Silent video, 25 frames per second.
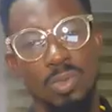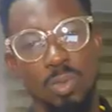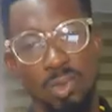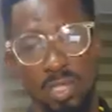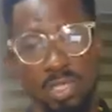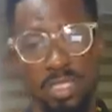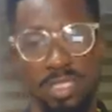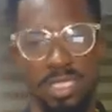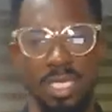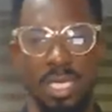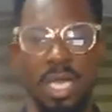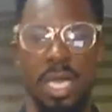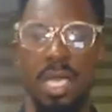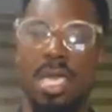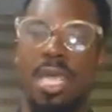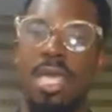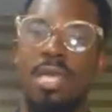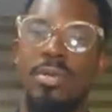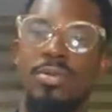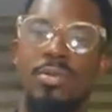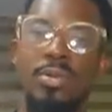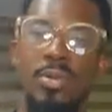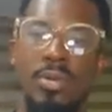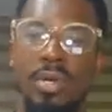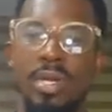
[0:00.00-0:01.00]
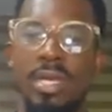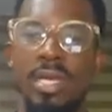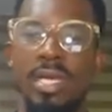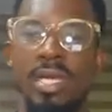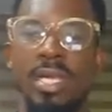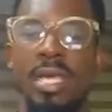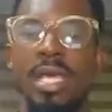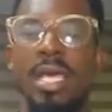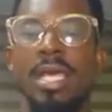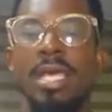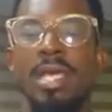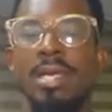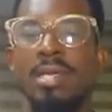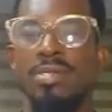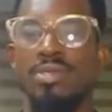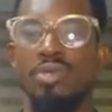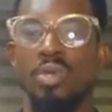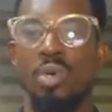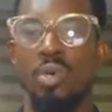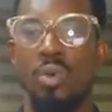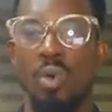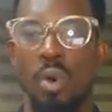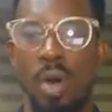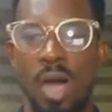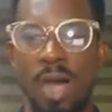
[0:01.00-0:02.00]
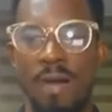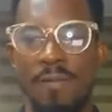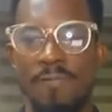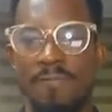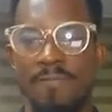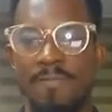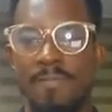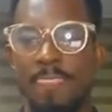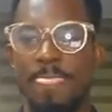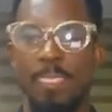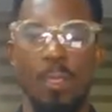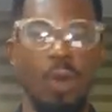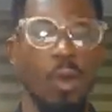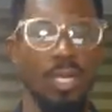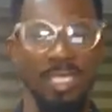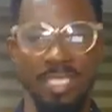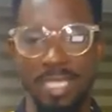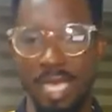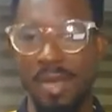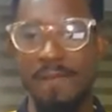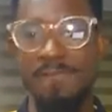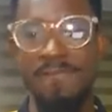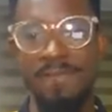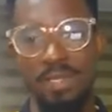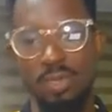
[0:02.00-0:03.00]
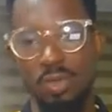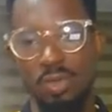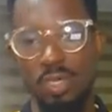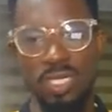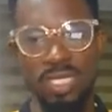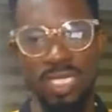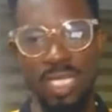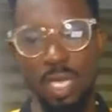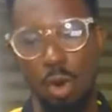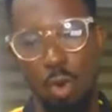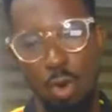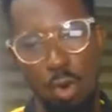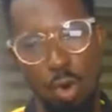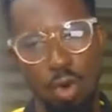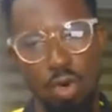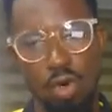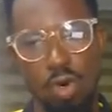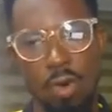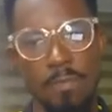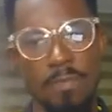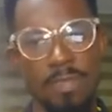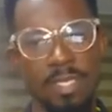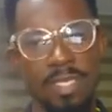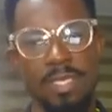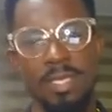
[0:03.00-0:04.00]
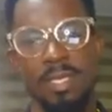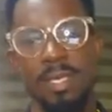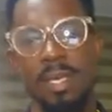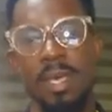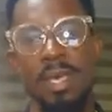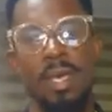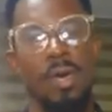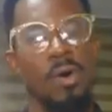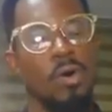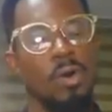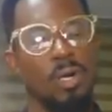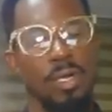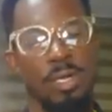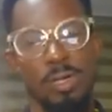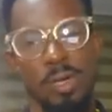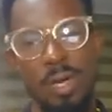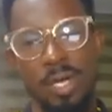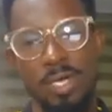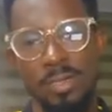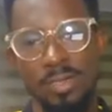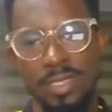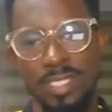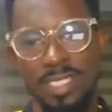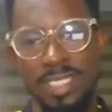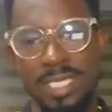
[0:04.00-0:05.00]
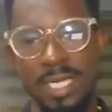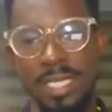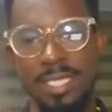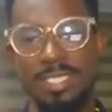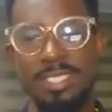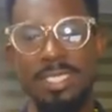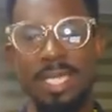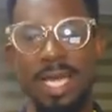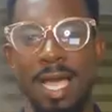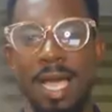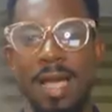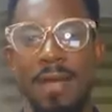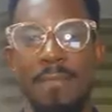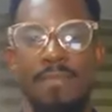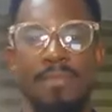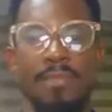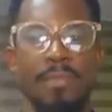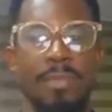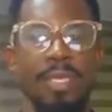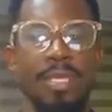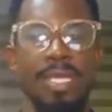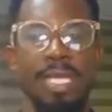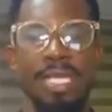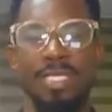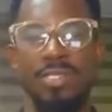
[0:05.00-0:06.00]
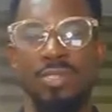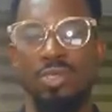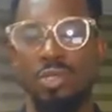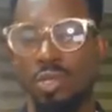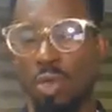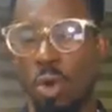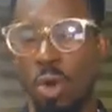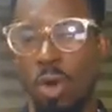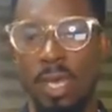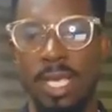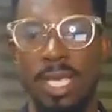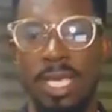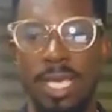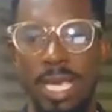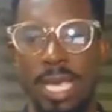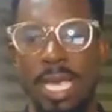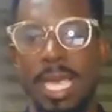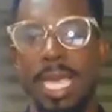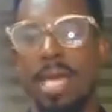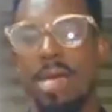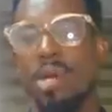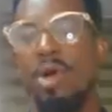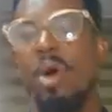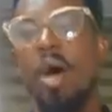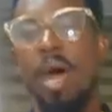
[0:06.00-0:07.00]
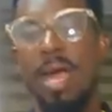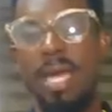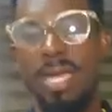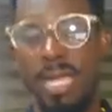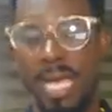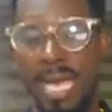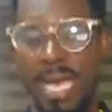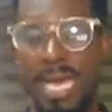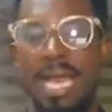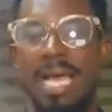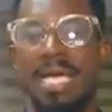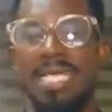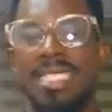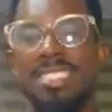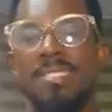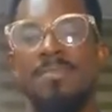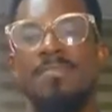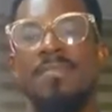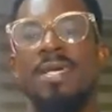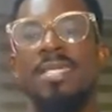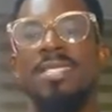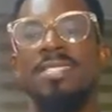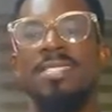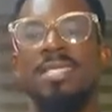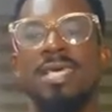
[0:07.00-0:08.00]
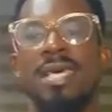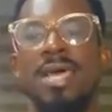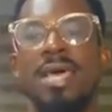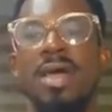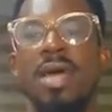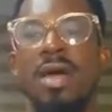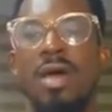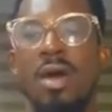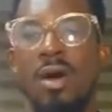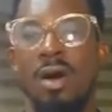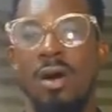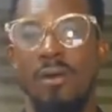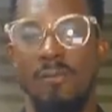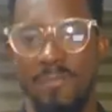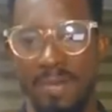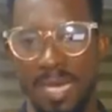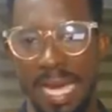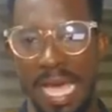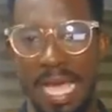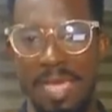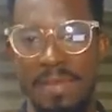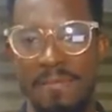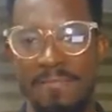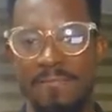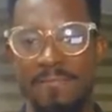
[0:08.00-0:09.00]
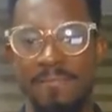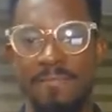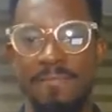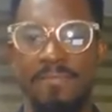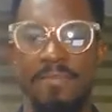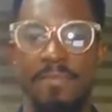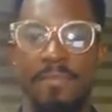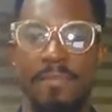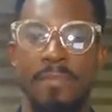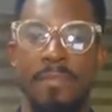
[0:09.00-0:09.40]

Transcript: Russia and Ukraine is going to have or is having on the economy, on the oil sector, in the stock, and all the other aspects of life.